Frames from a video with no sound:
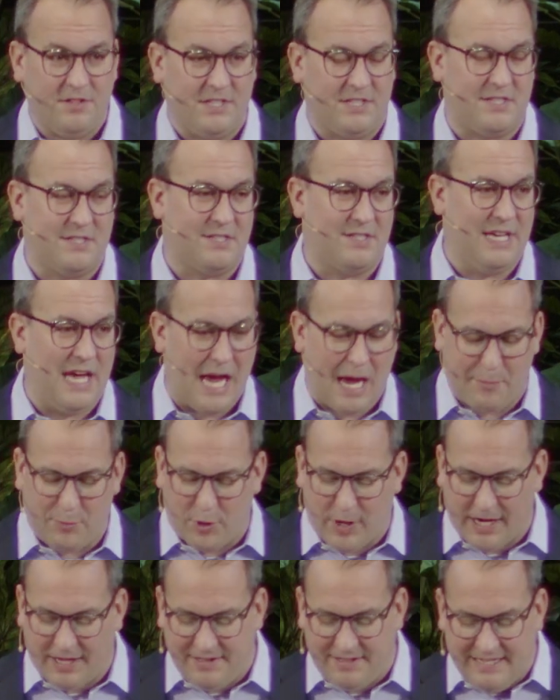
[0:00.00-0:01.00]
This is the
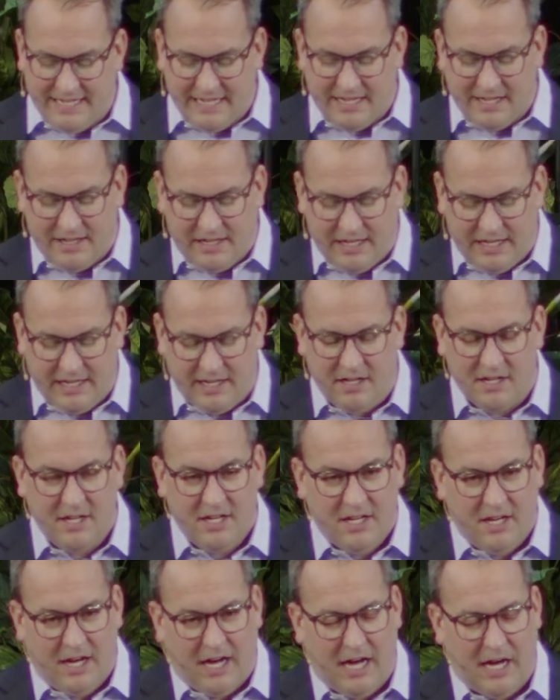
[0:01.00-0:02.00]
Amorite deity
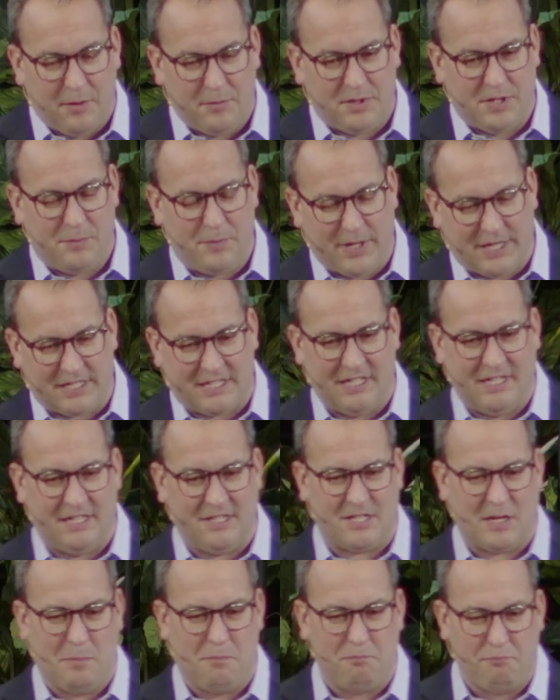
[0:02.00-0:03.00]
uh, depicted
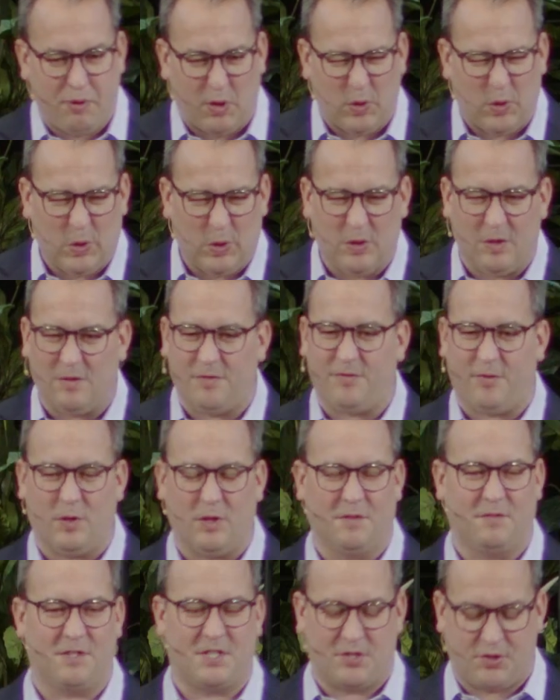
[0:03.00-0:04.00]
as a bull full
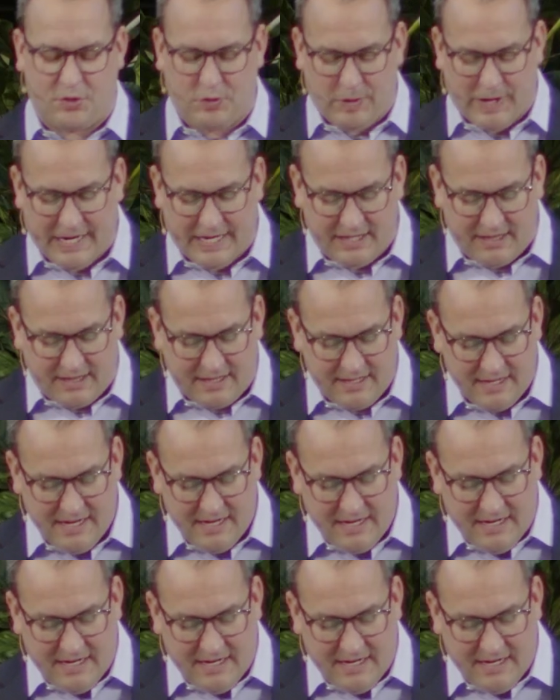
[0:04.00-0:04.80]
of strength,